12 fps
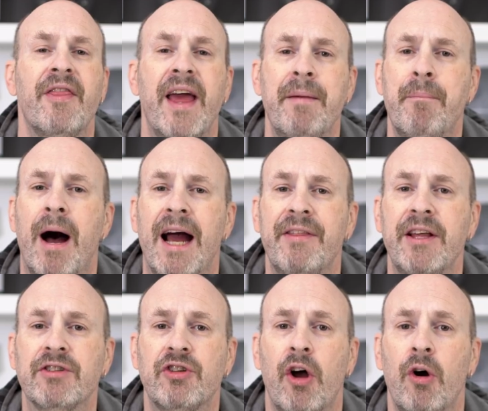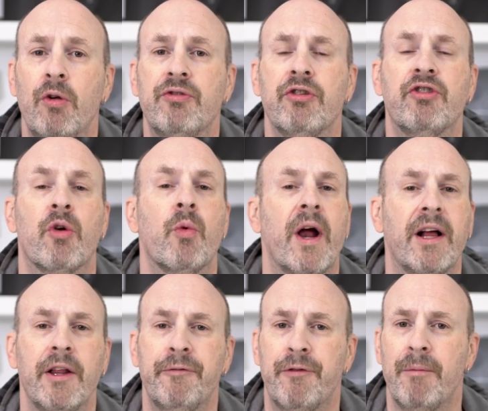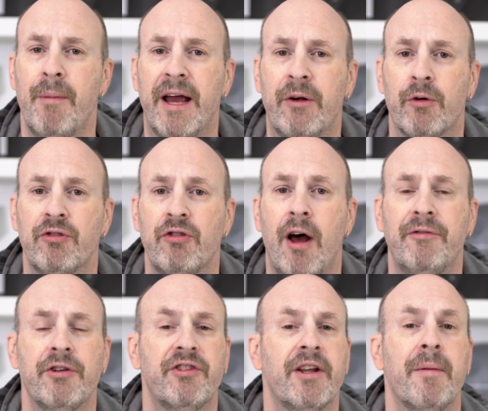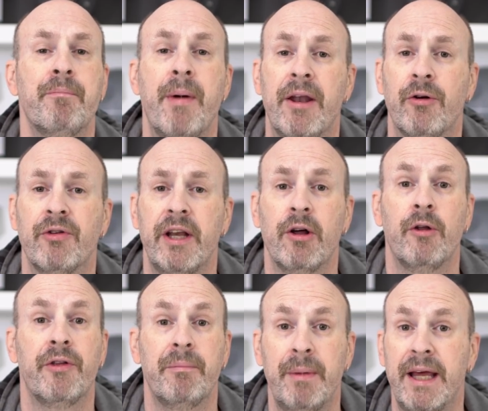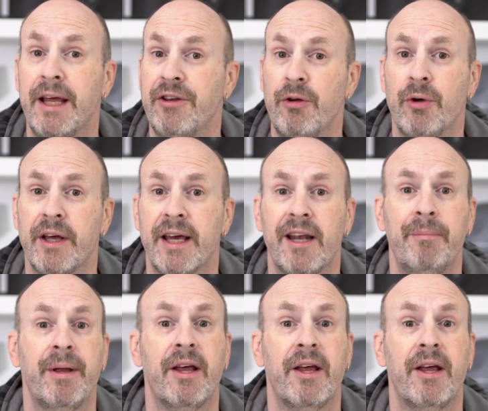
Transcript: They buy these codes directly from Microsoft, just at a better deal than me and you can get it,